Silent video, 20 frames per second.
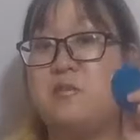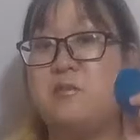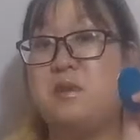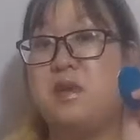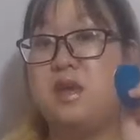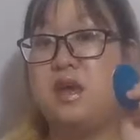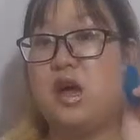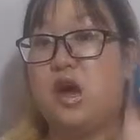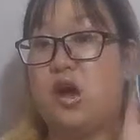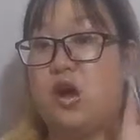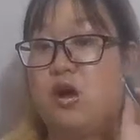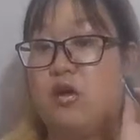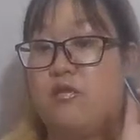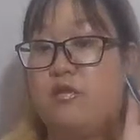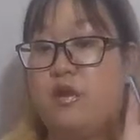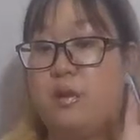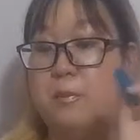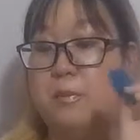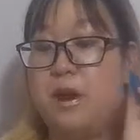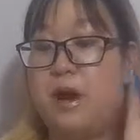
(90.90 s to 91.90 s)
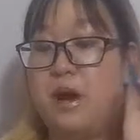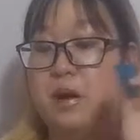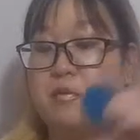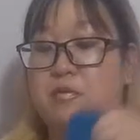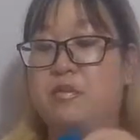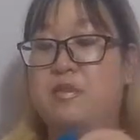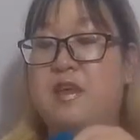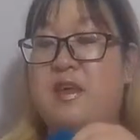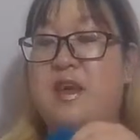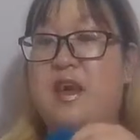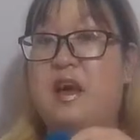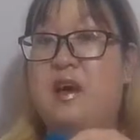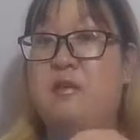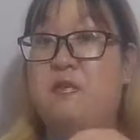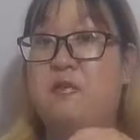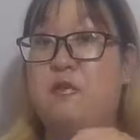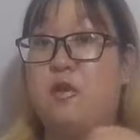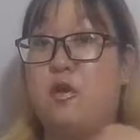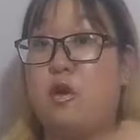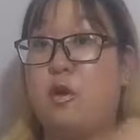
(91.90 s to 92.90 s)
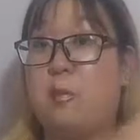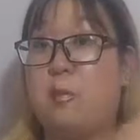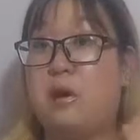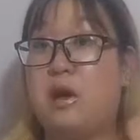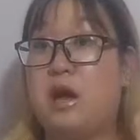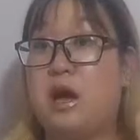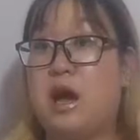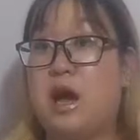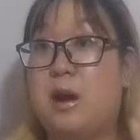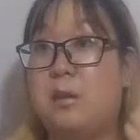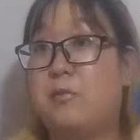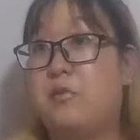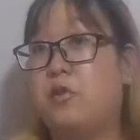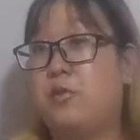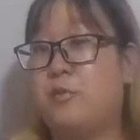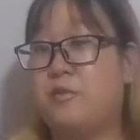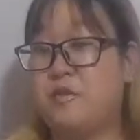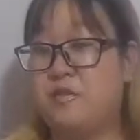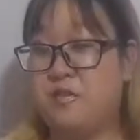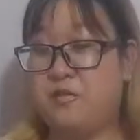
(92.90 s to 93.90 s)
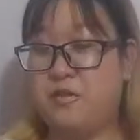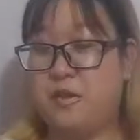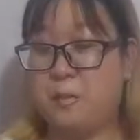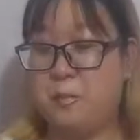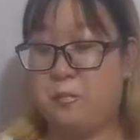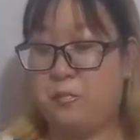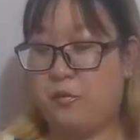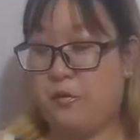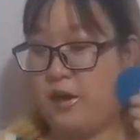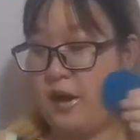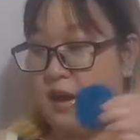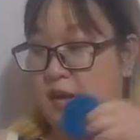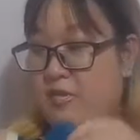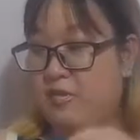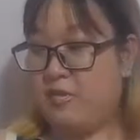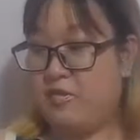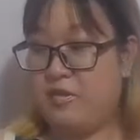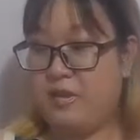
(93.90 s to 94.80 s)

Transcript: me of puffs that are from Amore Pacific brands